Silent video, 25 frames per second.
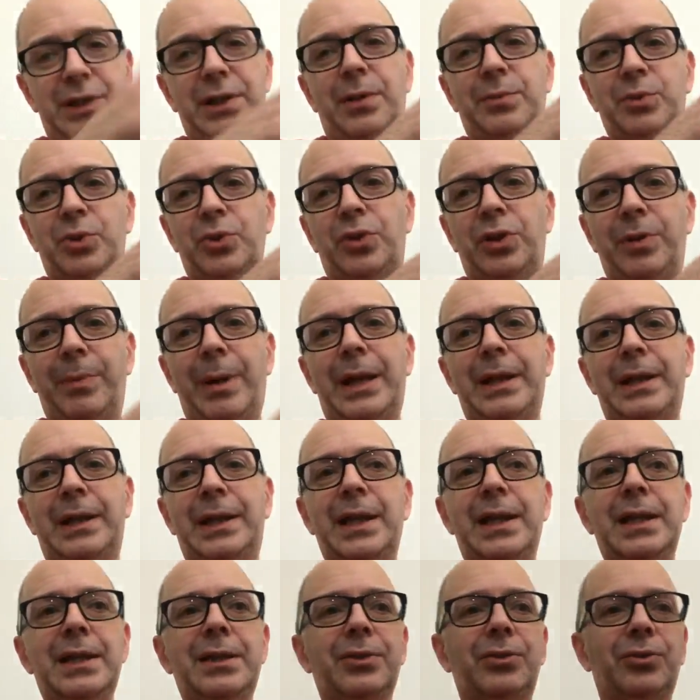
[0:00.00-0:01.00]
talking about the
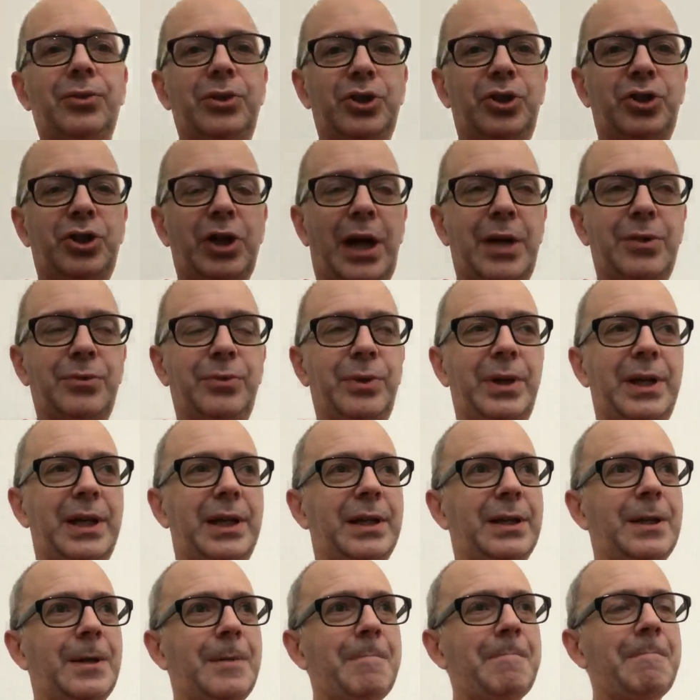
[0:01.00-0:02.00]
GeekVloggz channel
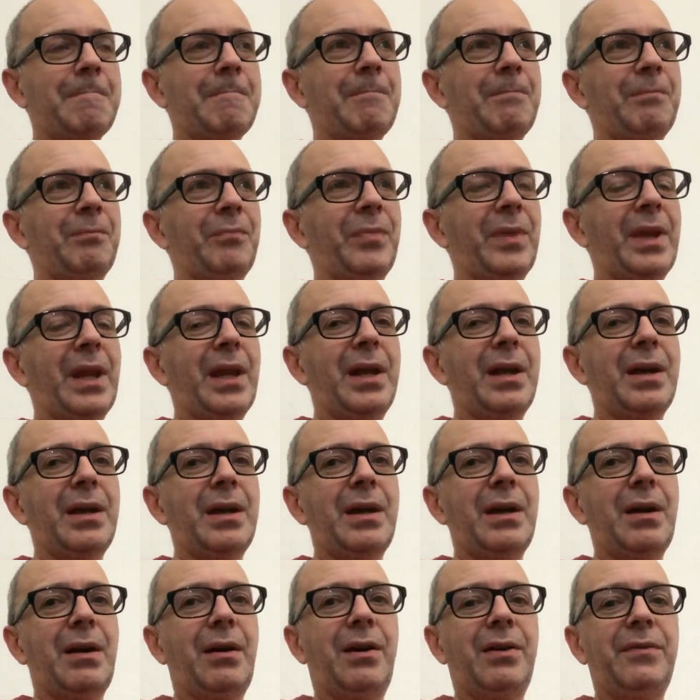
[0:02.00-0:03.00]
here,
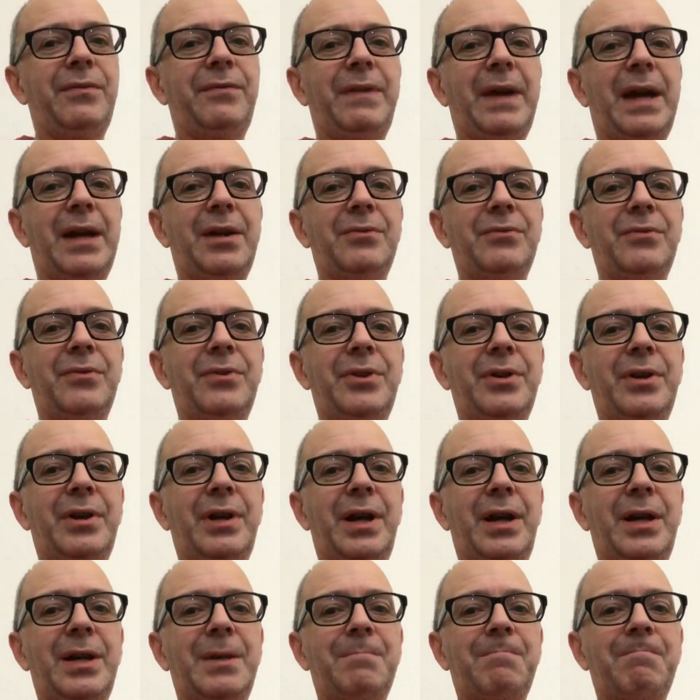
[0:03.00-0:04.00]
I found
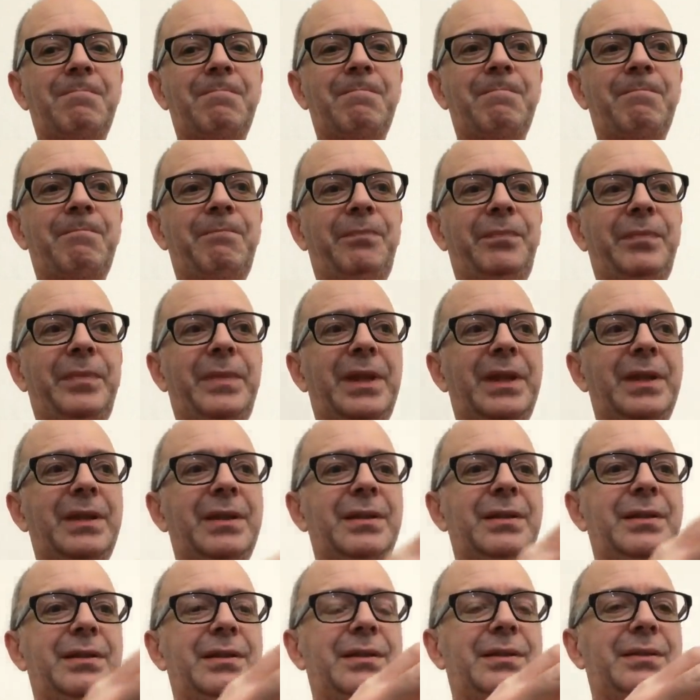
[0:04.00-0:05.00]
that
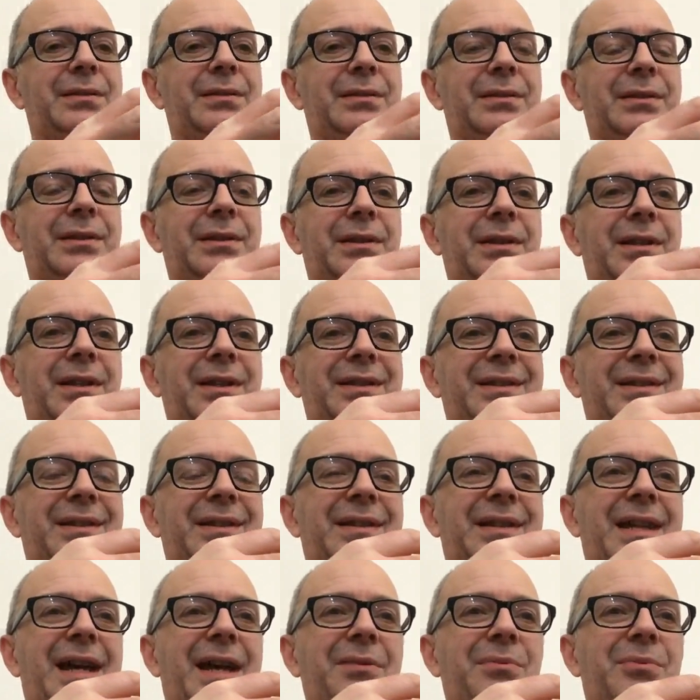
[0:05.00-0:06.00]
that
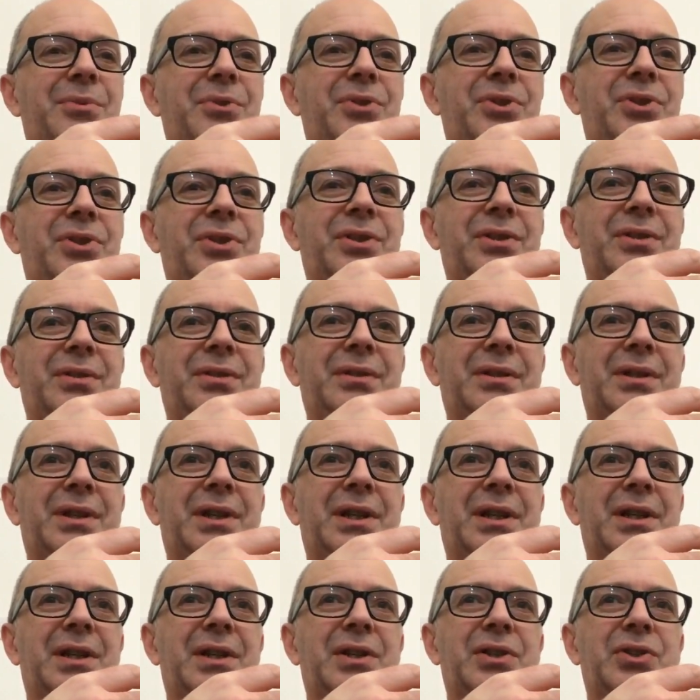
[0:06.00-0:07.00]
there was
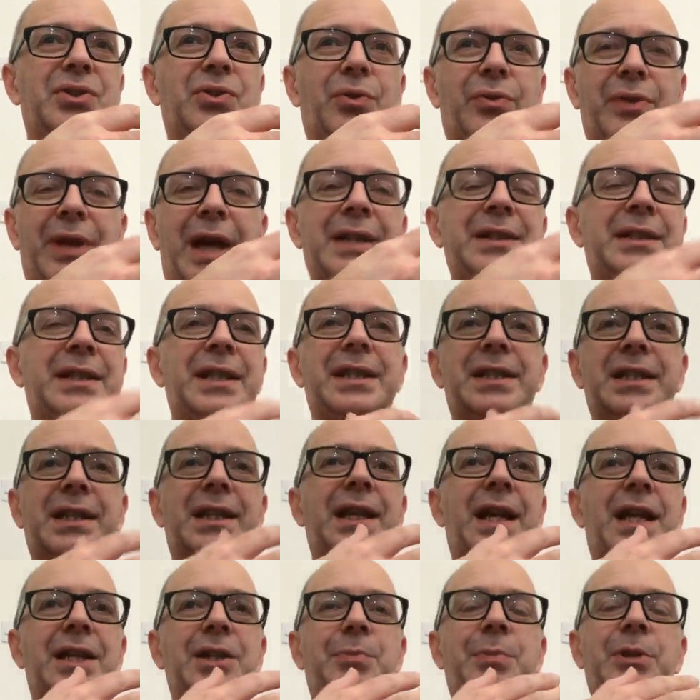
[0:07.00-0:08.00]
sort of that
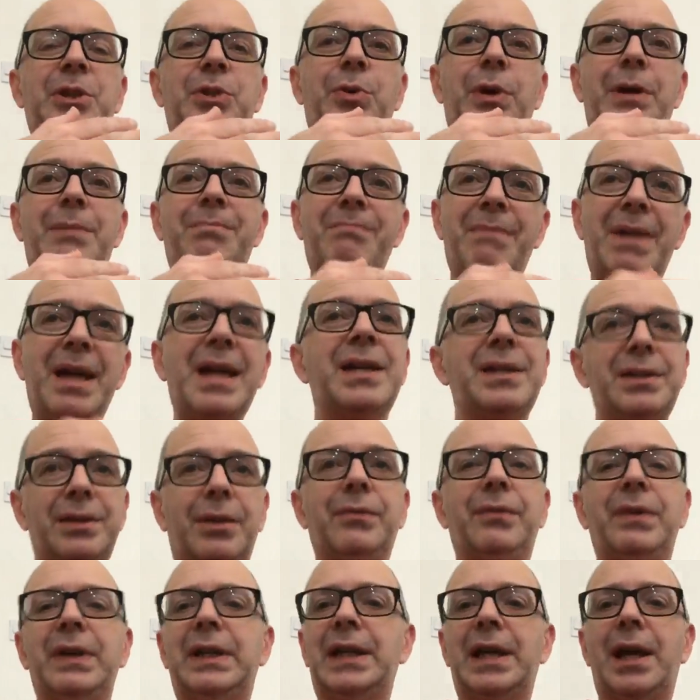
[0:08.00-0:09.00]
disconnect between me and
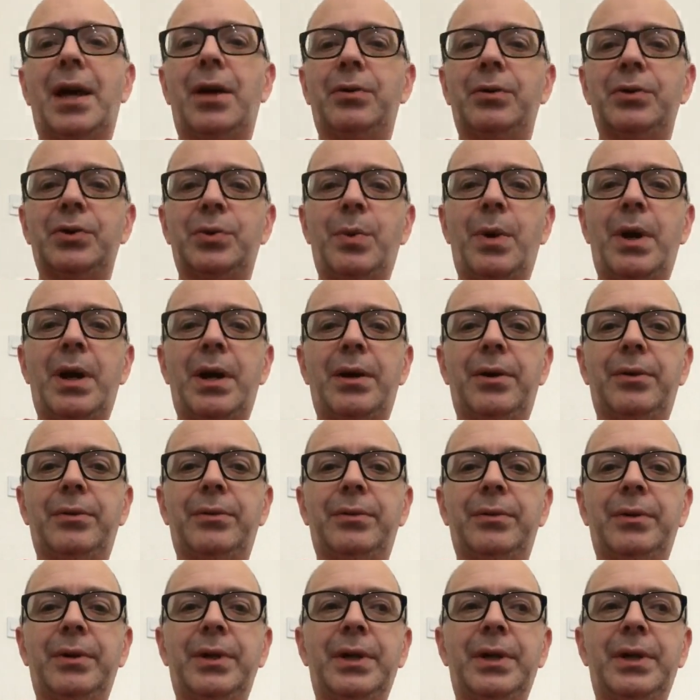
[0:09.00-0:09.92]
the video as well,